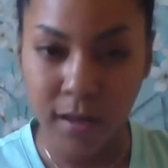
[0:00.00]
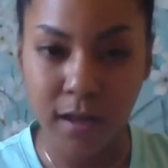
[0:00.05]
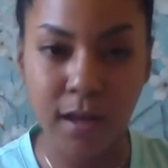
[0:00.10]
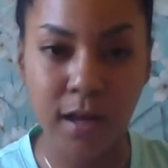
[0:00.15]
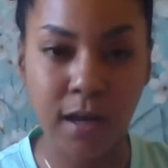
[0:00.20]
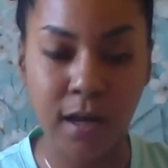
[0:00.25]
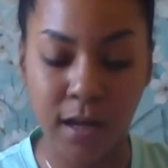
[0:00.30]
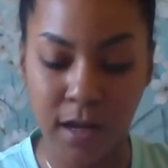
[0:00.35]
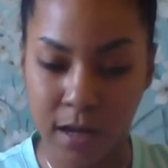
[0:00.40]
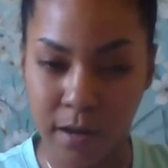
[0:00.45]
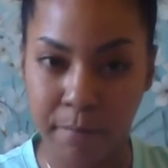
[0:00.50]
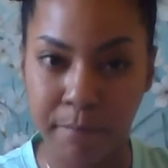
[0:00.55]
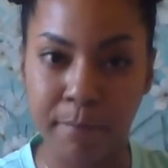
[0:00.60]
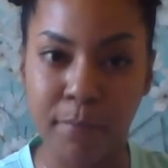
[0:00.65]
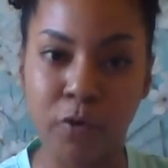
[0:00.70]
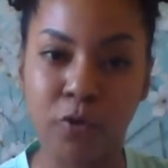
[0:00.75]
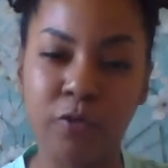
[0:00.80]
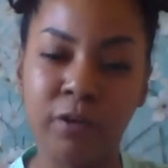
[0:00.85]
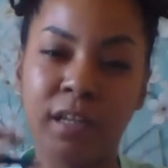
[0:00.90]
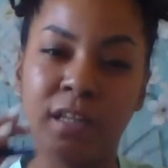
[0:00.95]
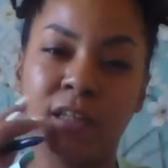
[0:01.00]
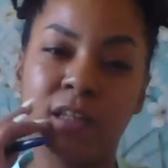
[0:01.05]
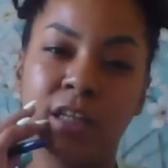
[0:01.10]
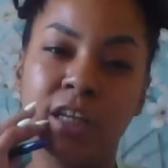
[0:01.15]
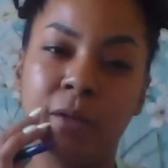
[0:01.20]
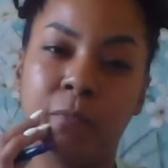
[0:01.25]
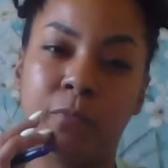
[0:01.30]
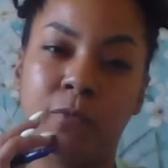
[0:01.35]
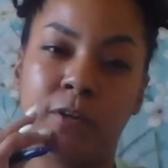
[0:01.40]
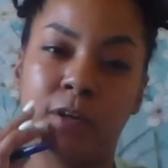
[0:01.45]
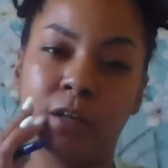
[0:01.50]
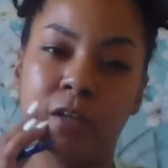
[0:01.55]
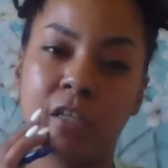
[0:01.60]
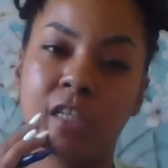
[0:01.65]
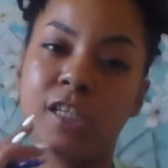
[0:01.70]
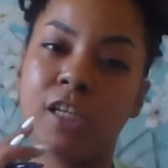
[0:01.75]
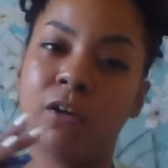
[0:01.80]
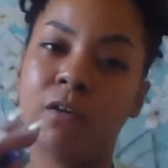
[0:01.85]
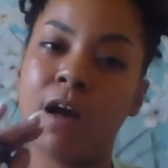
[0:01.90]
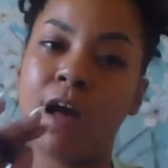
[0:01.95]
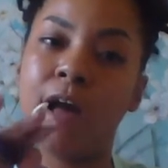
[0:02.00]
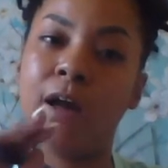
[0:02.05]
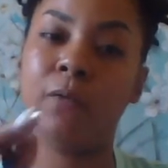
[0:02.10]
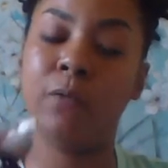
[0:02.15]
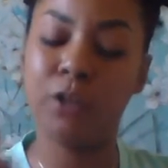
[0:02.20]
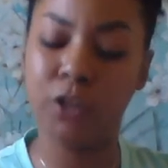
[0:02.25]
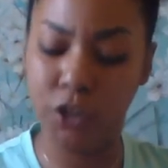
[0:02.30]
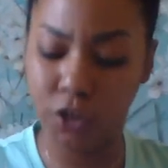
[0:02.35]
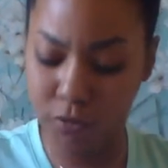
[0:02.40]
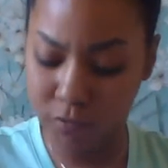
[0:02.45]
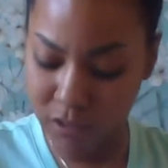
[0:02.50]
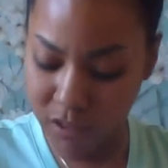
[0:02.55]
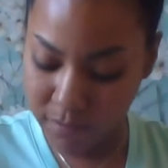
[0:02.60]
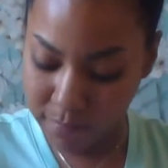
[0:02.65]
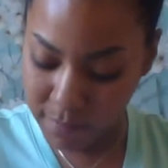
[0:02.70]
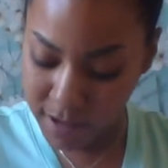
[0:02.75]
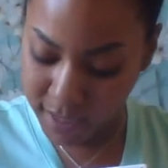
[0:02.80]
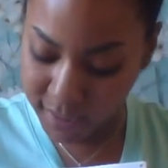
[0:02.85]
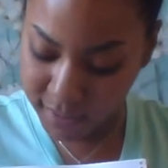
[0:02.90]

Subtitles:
a Moon in Libra. So I would use my